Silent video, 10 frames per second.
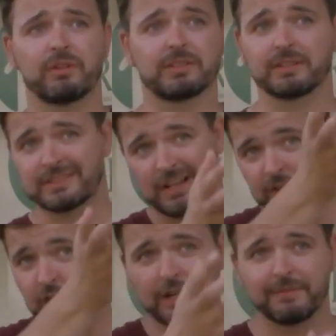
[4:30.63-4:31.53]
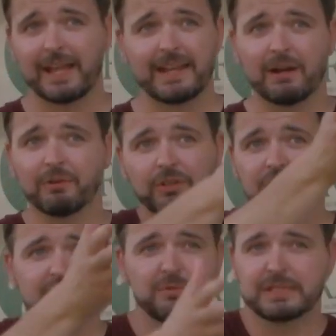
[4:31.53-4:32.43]
I look over there now, and I
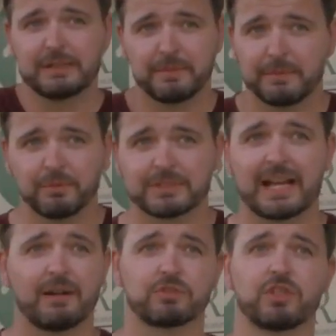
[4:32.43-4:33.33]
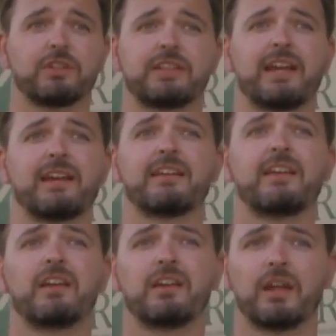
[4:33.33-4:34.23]
just still see people sat outside there,
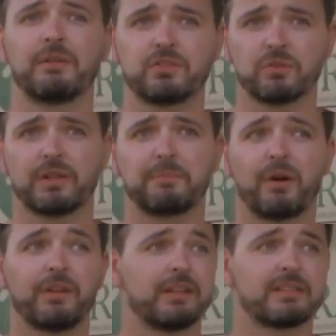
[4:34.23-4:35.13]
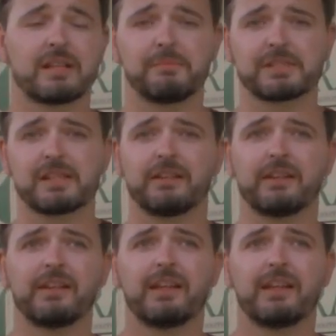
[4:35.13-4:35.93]
you know, enjoying a pint in the summer sun.